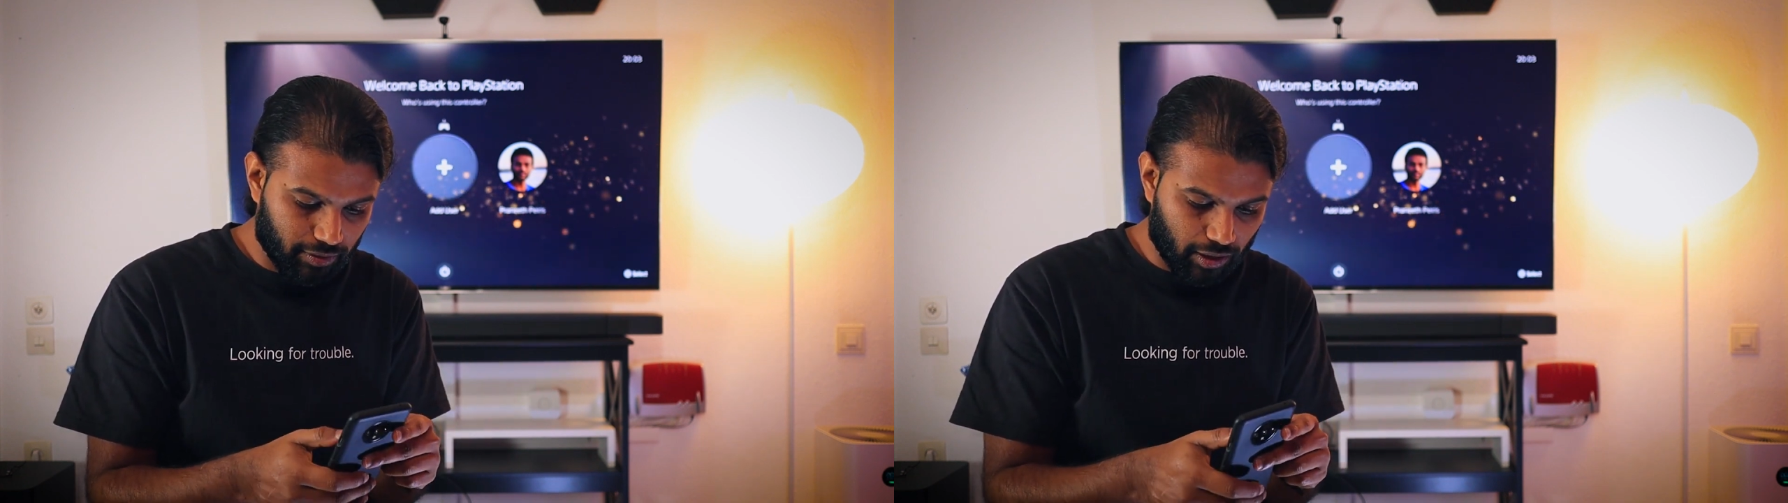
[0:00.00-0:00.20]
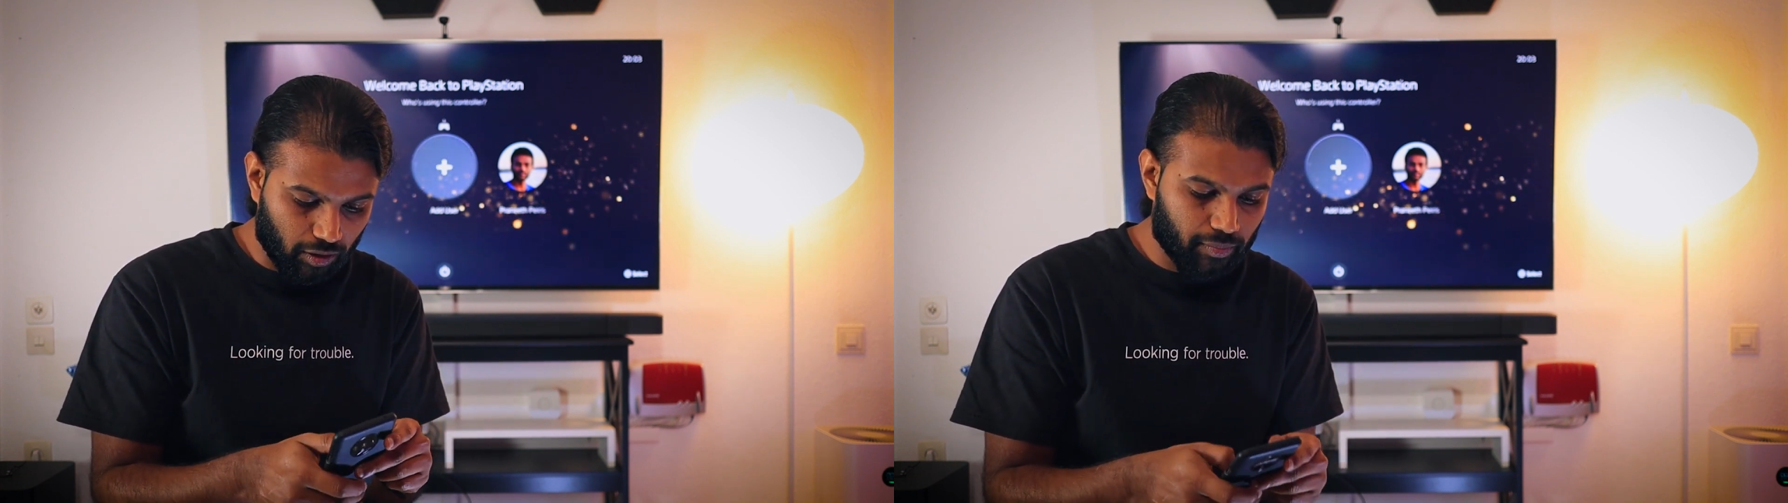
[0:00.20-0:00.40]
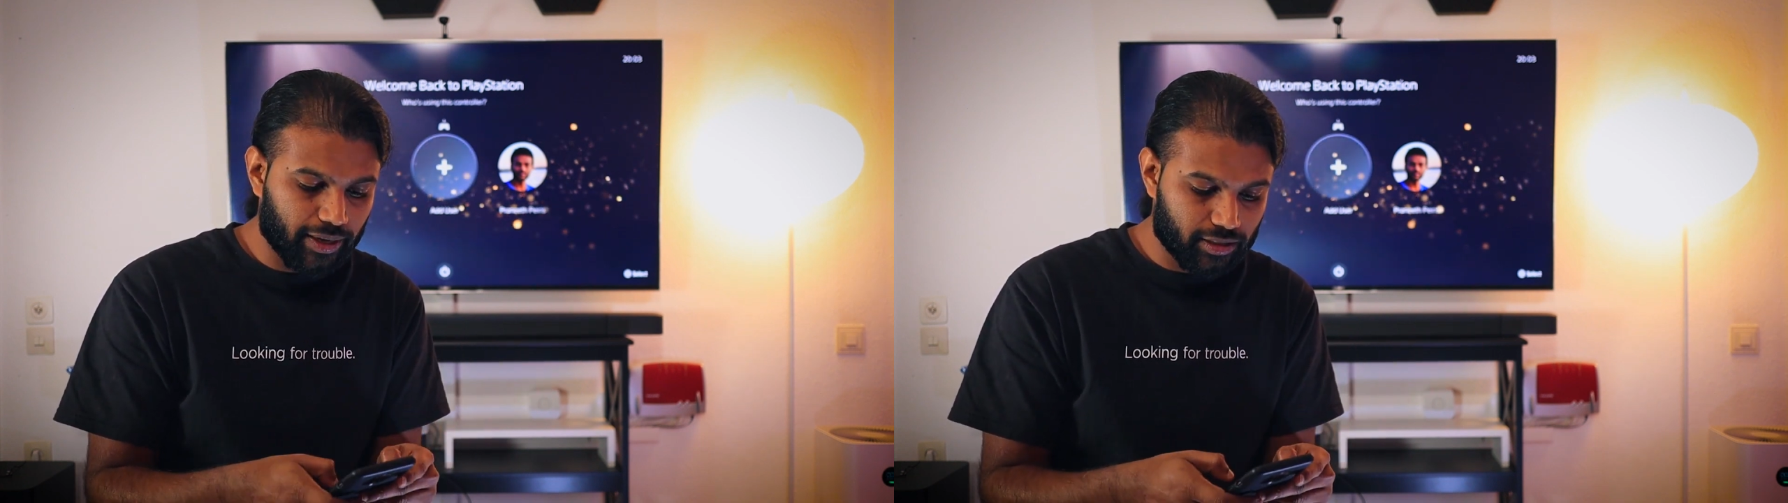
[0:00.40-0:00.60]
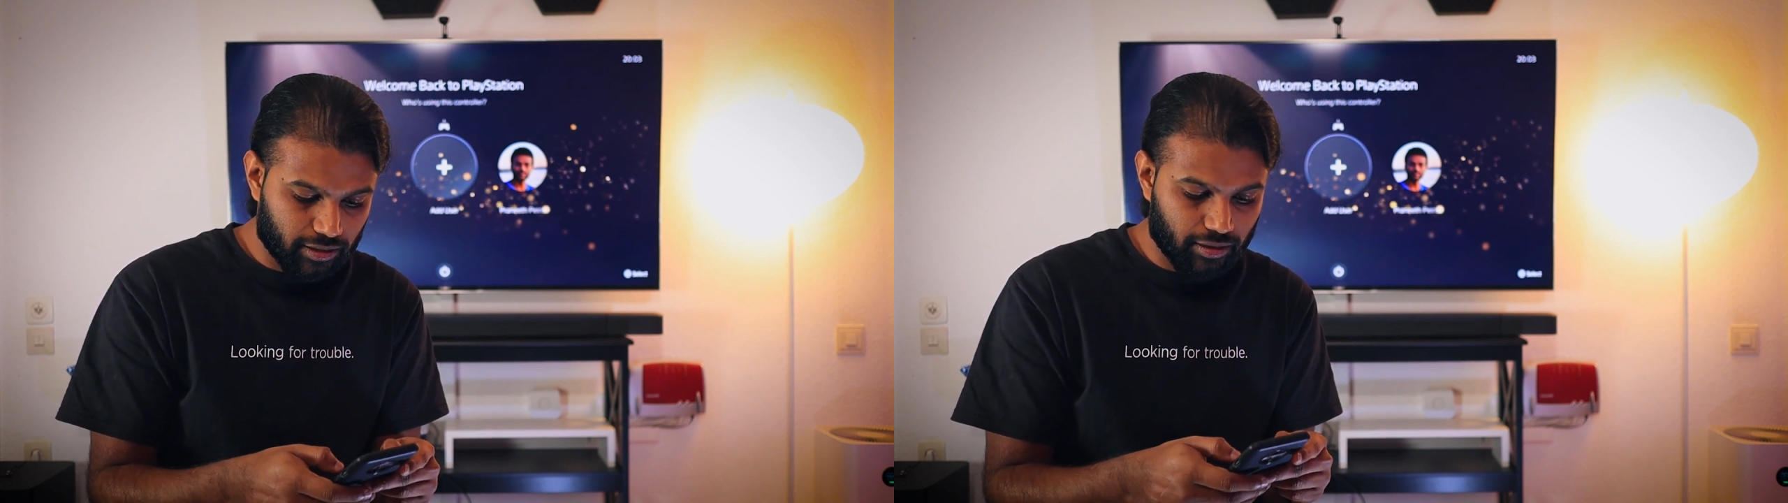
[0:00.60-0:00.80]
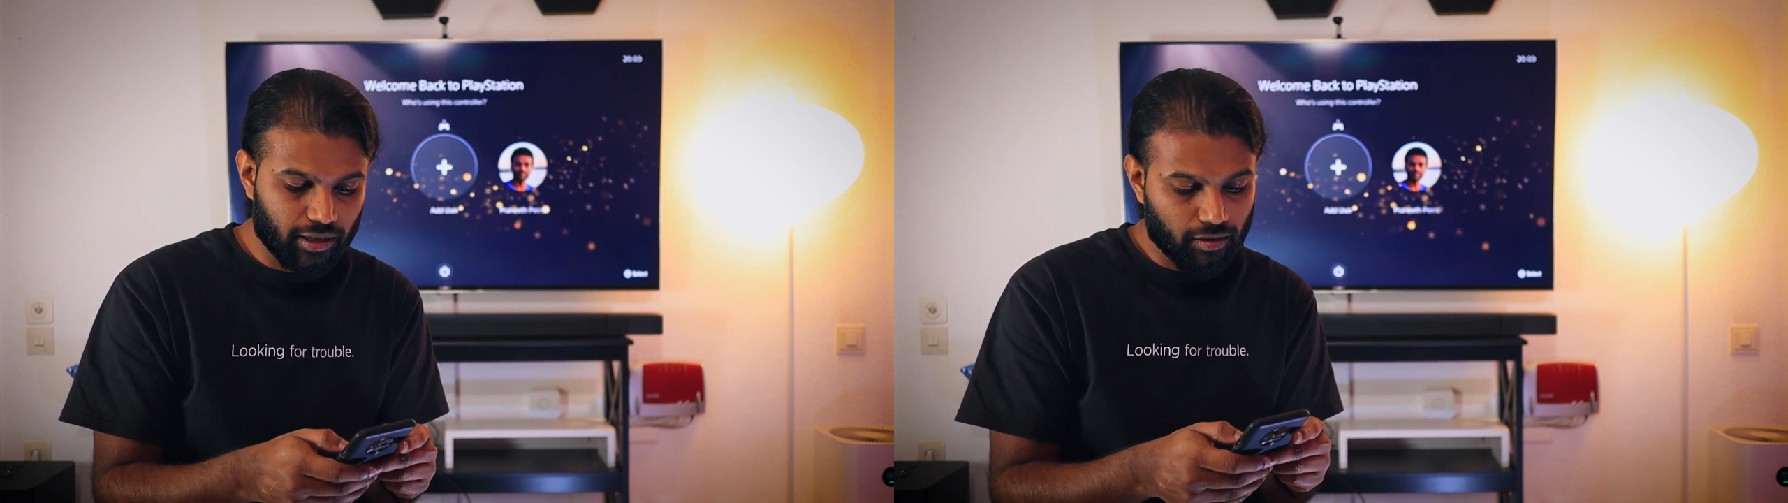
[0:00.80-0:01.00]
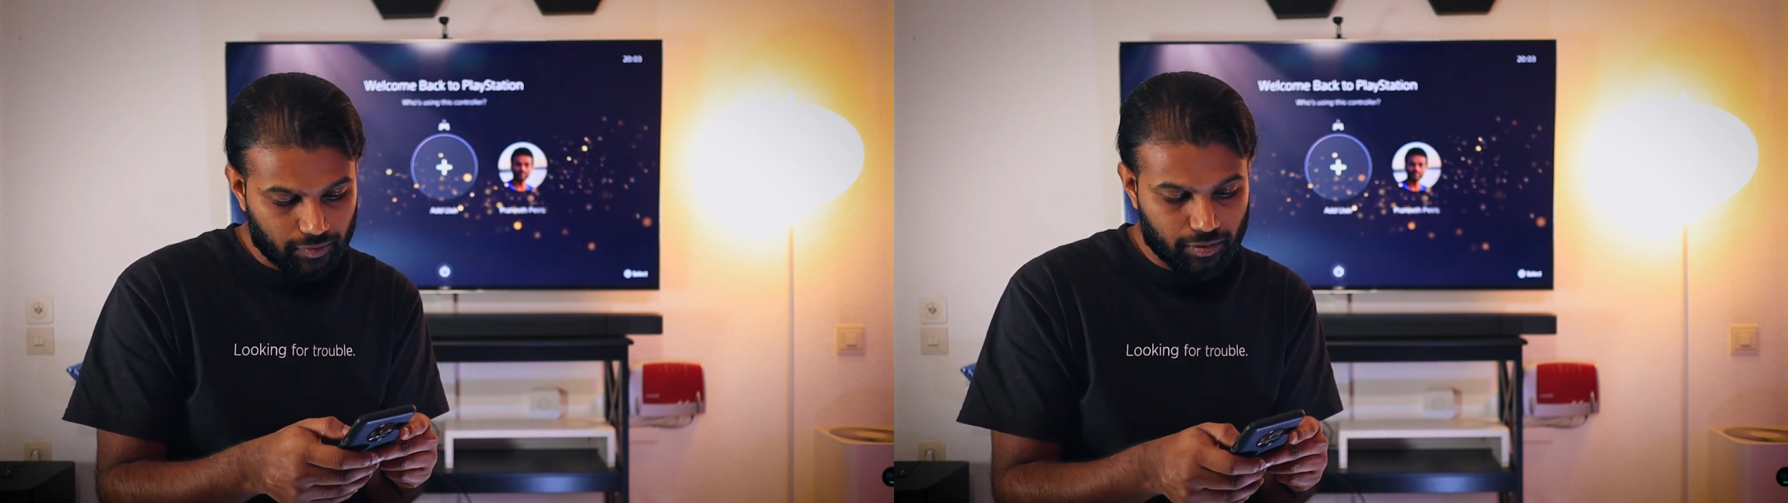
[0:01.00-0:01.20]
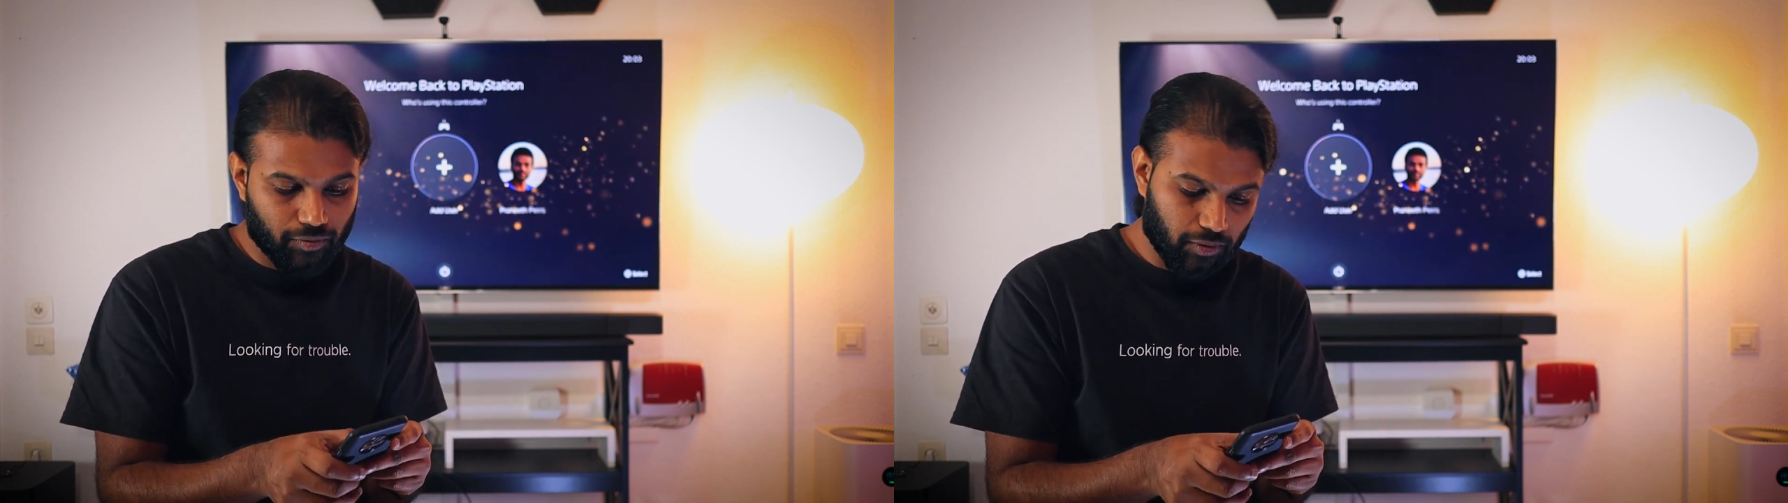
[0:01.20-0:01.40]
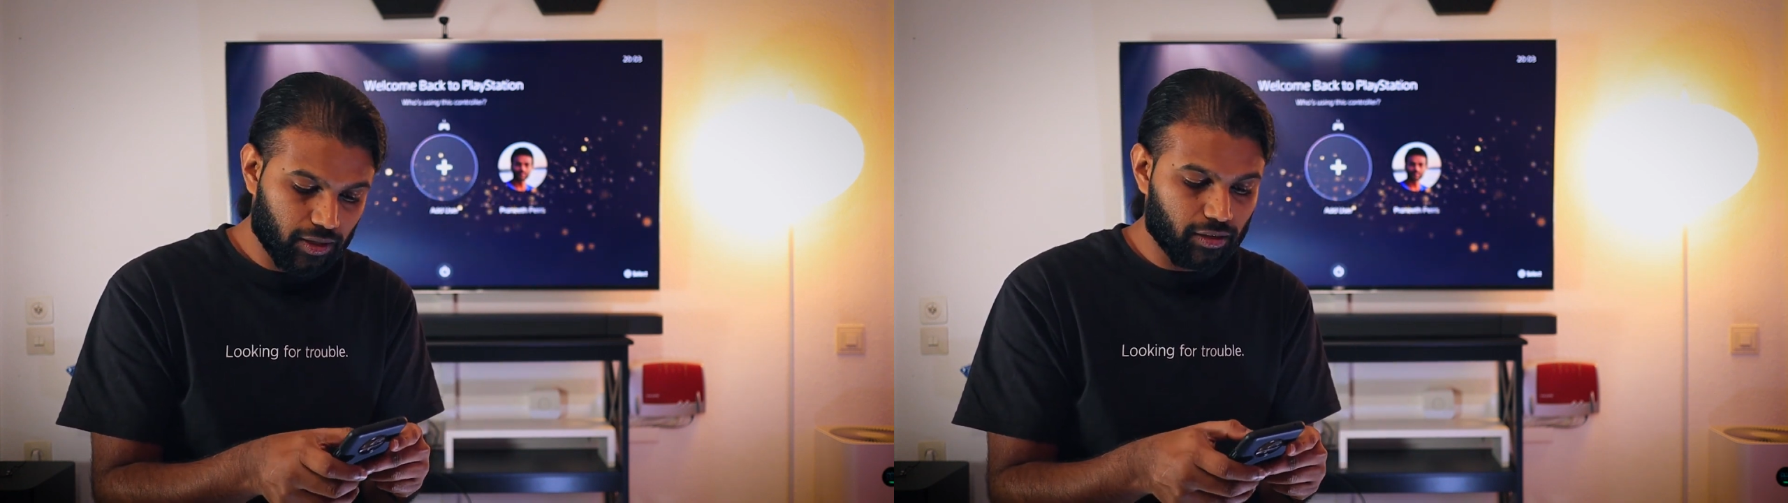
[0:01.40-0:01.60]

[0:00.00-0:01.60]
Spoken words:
record my screen of the phone,